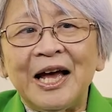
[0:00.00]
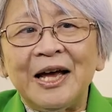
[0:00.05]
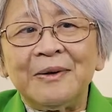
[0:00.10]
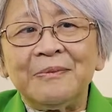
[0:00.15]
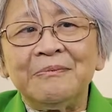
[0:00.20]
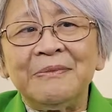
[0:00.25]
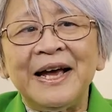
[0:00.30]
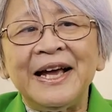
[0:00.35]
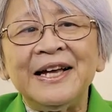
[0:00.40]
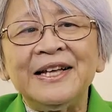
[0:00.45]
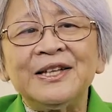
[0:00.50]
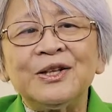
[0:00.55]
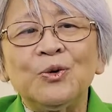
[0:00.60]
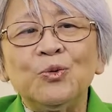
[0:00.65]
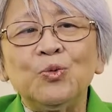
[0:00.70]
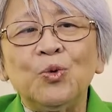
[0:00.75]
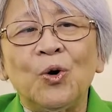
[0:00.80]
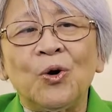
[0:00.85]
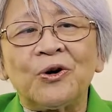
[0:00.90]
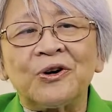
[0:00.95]
May the
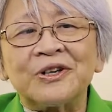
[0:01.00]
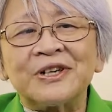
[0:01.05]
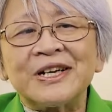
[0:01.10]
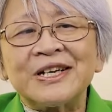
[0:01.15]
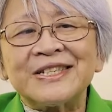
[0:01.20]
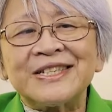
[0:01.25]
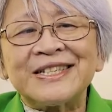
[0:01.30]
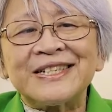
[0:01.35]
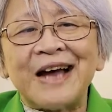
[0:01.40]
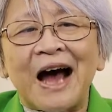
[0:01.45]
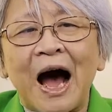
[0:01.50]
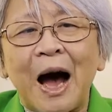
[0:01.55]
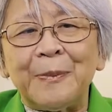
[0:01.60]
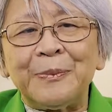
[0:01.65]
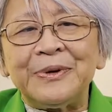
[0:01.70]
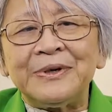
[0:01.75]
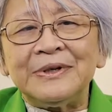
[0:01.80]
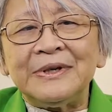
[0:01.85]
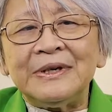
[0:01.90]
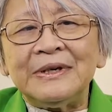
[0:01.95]
war
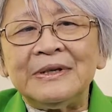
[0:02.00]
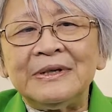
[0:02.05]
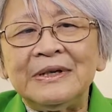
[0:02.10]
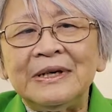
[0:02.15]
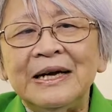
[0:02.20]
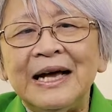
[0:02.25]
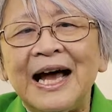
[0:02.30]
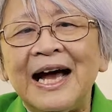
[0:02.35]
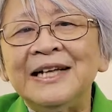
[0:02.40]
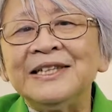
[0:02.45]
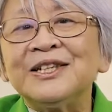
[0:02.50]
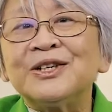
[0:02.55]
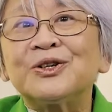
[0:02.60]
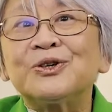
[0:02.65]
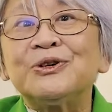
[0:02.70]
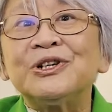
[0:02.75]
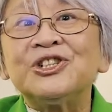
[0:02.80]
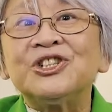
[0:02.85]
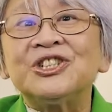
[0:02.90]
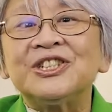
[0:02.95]
stop and the
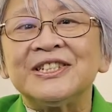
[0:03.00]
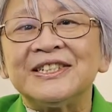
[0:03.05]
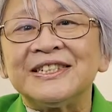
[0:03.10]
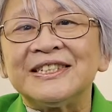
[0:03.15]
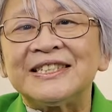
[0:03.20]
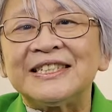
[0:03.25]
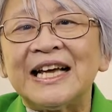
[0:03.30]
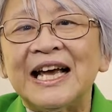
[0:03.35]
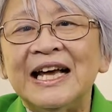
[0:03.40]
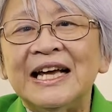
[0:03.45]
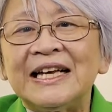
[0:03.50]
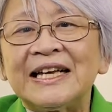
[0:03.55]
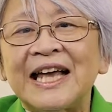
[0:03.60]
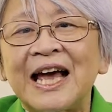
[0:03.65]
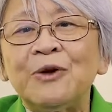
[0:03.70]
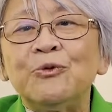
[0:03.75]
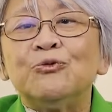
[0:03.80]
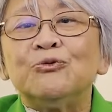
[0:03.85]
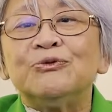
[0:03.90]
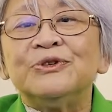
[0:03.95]
Christians
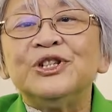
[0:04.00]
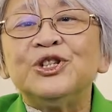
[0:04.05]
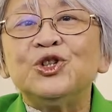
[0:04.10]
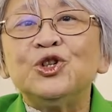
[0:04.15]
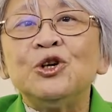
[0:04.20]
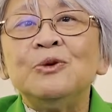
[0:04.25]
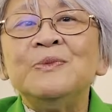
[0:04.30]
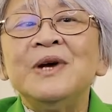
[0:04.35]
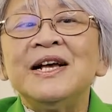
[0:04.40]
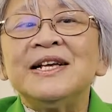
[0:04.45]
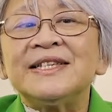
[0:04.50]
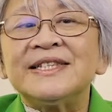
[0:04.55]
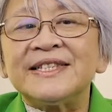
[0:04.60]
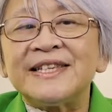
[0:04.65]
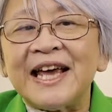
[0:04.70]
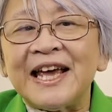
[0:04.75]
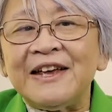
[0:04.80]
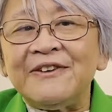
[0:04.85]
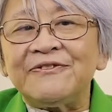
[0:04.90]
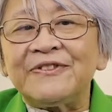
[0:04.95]
can resume
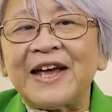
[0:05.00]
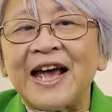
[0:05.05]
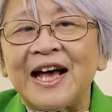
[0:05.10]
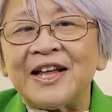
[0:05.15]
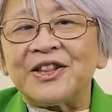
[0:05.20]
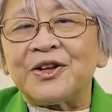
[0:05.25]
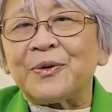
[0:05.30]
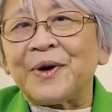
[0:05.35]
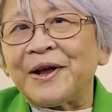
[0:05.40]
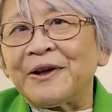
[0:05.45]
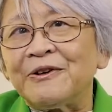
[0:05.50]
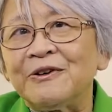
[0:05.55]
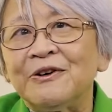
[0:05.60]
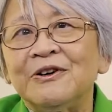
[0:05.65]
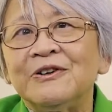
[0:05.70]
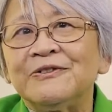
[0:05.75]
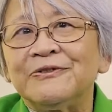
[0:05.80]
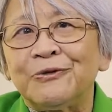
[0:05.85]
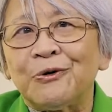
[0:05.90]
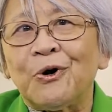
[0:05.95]
safe gathering
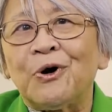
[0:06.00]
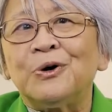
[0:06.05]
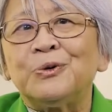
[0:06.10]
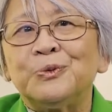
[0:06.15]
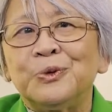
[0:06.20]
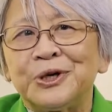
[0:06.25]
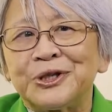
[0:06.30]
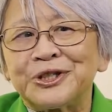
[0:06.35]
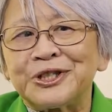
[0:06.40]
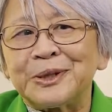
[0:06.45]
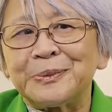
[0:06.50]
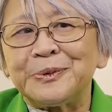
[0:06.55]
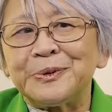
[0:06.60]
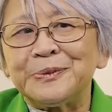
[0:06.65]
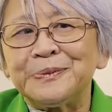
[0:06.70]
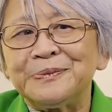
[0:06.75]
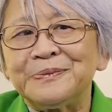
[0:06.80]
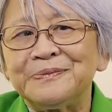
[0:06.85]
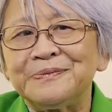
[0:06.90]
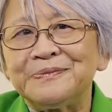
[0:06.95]
for worship.
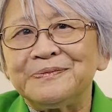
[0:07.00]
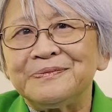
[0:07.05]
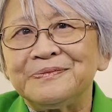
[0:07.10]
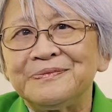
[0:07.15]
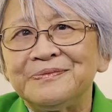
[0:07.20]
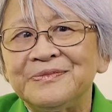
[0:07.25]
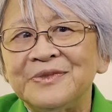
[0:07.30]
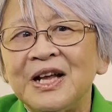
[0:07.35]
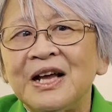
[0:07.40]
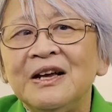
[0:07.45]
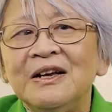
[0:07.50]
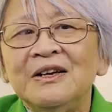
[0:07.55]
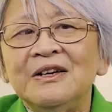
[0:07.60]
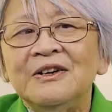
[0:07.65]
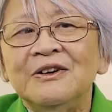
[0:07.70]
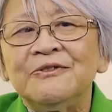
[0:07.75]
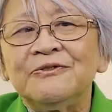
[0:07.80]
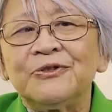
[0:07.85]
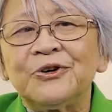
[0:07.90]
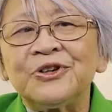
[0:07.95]

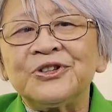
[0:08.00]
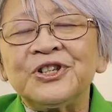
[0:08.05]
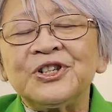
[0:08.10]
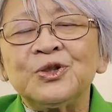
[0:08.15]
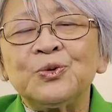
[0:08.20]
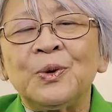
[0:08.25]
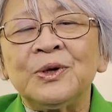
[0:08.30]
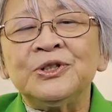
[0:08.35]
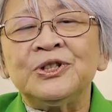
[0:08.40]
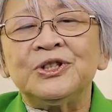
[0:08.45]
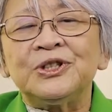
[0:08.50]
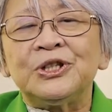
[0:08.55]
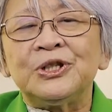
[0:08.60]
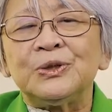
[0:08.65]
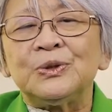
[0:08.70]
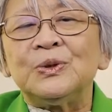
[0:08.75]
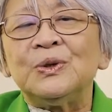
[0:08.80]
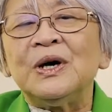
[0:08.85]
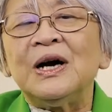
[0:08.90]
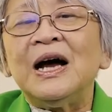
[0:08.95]
Verses 1 to
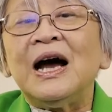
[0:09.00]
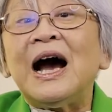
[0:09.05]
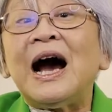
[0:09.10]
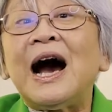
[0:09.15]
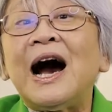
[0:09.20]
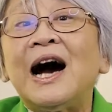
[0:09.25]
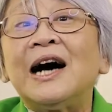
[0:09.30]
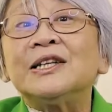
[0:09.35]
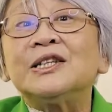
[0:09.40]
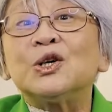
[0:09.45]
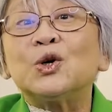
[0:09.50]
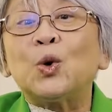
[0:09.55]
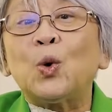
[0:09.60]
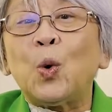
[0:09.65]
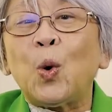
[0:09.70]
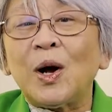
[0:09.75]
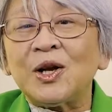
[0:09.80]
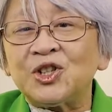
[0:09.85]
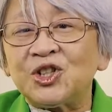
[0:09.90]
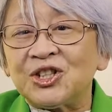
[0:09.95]
2 are the
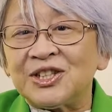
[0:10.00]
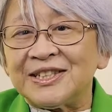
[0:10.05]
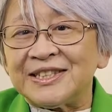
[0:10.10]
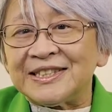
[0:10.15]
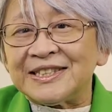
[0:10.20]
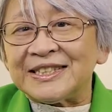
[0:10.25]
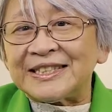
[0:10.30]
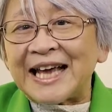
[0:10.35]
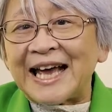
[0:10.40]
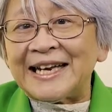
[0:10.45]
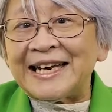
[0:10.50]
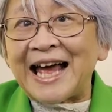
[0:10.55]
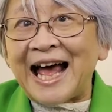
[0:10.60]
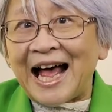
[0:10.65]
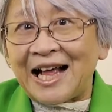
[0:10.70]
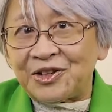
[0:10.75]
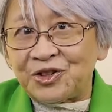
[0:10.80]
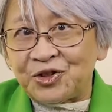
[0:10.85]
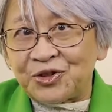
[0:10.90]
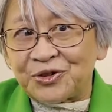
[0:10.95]
questions and
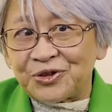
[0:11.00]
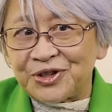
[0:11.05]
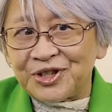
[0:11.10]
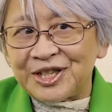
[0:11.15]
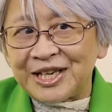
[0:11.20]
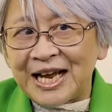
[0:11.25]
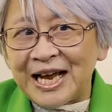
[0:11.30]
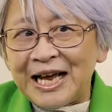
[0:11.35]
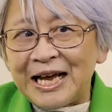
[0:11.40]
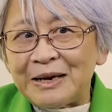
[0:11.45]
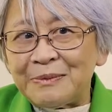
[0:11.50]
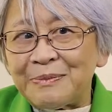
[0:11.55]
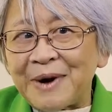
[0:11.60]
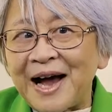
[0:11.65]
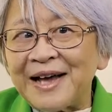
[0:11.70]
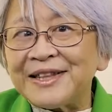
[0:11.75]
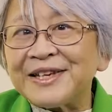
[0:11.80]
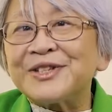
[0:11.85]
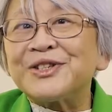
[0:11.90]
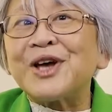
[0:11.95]
answers
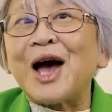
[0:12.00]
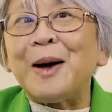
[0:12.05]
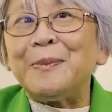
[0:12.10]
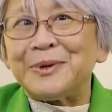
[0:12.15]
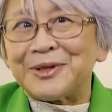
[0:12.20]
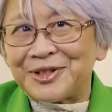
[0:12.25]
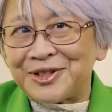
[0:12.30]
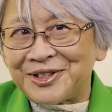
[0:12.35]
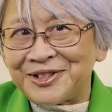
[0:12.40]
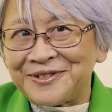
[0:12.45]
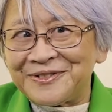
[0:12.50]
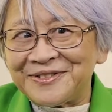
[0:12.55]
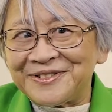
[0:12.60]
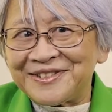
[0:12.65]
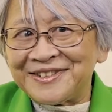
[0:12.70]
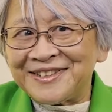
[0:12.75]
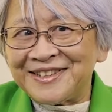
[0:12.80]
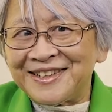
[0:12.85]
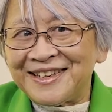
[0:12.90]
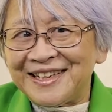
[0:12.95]
by the psalmist.
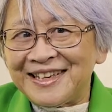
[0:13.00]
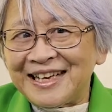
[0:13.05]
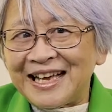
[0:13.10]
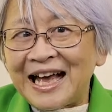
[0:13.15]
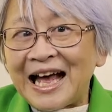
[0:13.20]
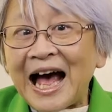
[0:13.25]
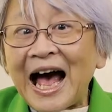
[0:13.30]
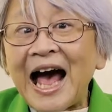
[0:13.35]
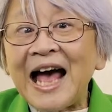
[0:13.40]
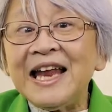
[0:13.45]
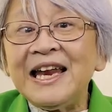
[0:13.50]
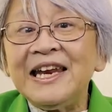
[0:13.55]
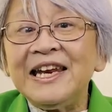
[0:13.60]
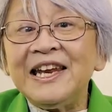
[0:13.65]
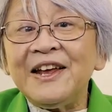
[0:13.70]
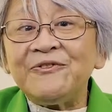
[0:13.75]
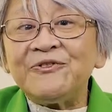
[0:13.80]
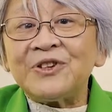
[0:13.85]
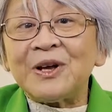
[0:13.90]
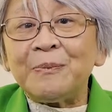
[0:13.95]
I
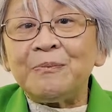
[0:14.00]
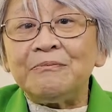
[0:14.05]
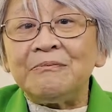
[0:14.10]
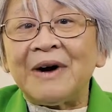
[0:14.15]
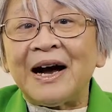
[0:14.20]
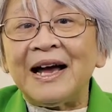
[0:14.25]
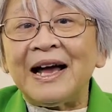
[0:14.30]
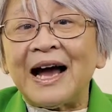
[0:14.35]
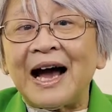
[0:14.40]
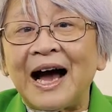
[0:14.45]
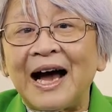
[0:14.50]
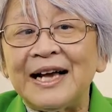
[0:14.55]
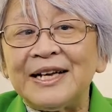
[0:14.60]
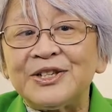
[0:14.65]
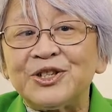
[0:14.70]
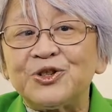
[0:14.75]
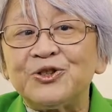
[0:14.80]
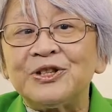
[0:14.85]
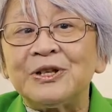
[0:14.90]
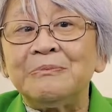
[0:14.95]
lift up my
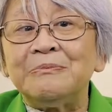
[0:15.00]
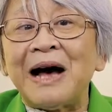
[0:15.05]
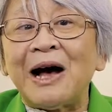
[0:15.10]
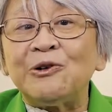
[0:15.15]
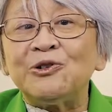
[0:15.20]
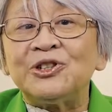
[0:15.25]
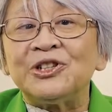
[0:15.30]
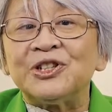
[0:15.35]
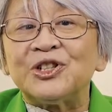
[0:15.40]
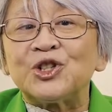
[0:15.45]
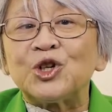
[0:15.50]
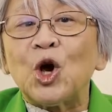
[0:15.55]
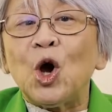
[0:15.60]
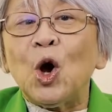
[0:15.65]
eyes to the mountains.